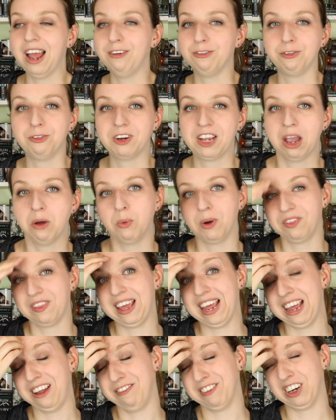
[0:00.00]
I forget what
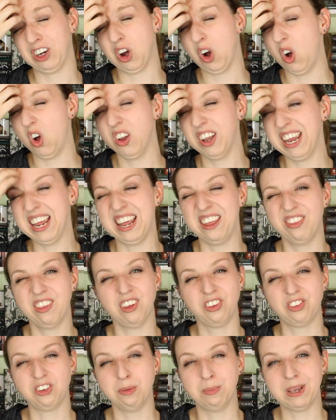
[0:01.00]
they even called it in
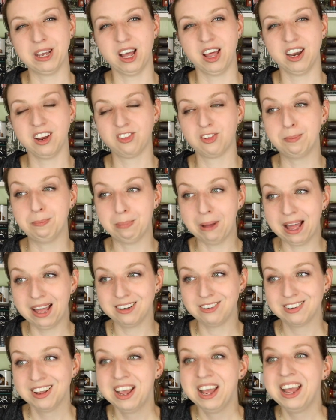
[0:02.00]
this, to be honest,
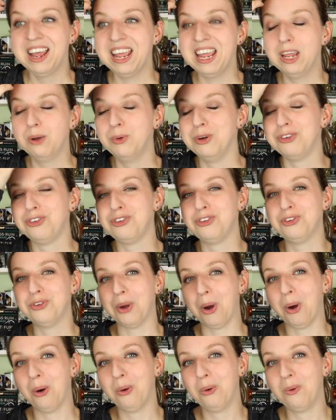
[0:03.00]
but it was
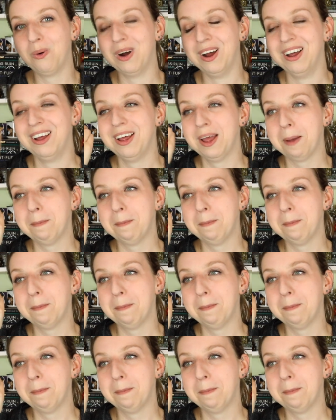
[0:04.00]
so